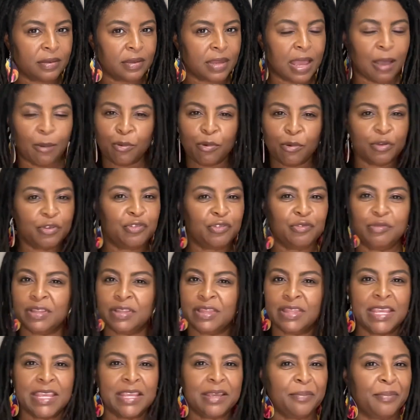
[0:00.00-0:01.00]
I want you to
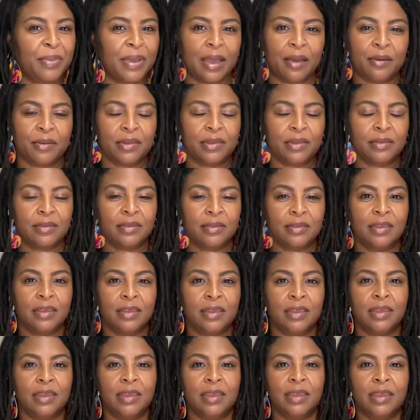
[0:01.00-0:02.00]
think about it.
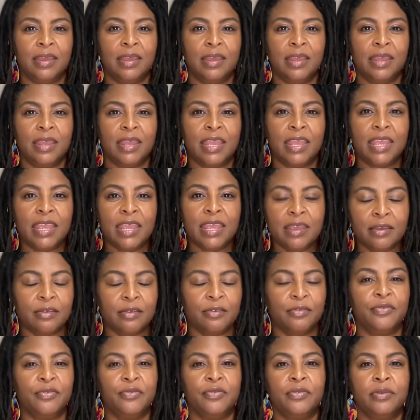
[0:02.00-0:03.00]

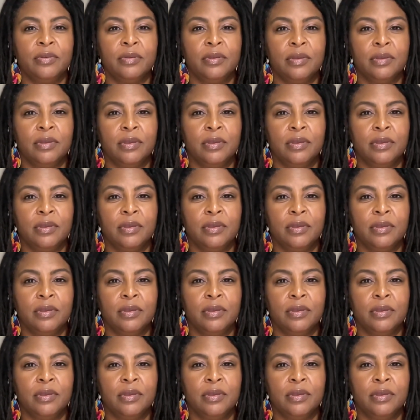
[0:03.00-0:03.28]
If